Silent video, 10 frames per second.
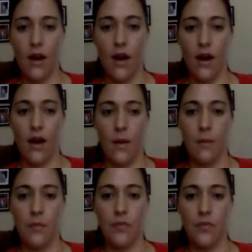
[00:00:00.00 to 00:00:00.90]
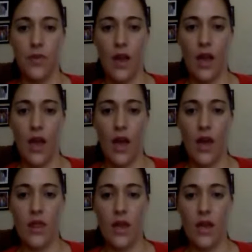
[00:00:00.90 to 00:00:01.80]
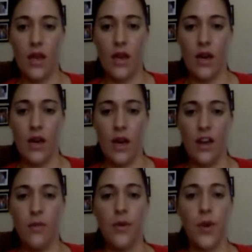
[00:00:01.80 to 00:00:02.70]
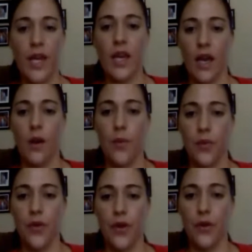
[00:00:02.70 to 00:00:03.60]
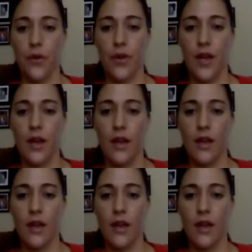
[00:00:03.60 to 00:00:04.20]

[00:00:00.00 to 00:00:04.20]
And then I've been waking up really early.